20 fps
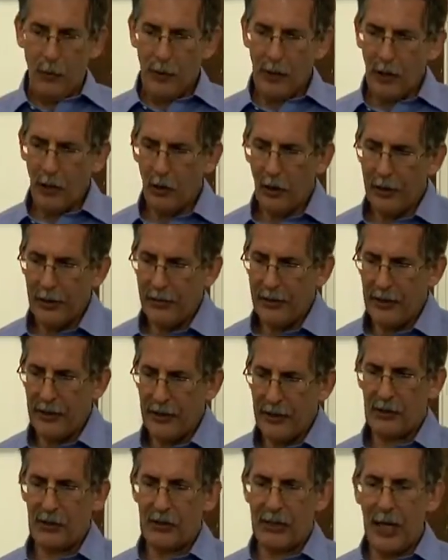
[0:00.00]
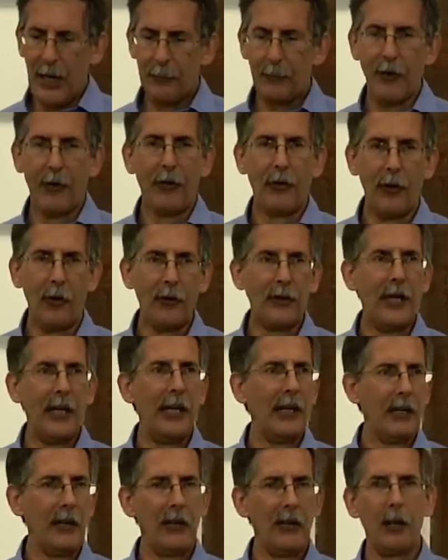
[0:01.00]
We're going to look at this in chapter
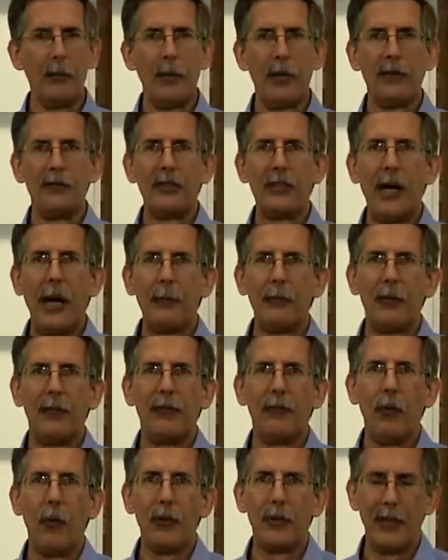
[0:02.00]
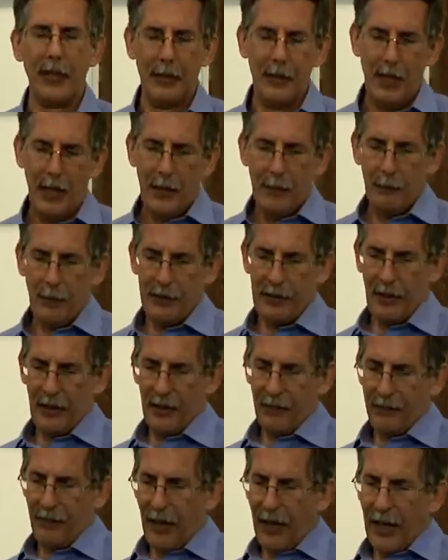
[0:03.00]
13 and a little bit of chapter 14, but the
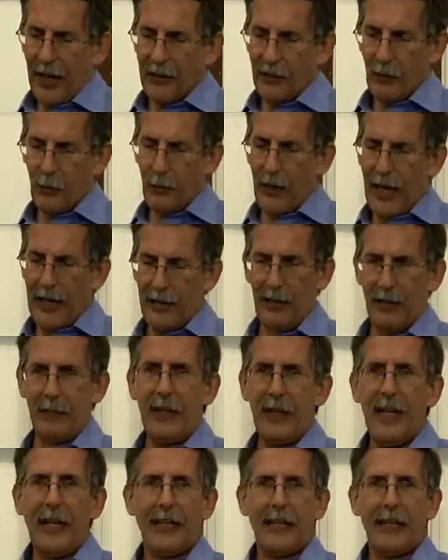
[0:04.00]
divine directive.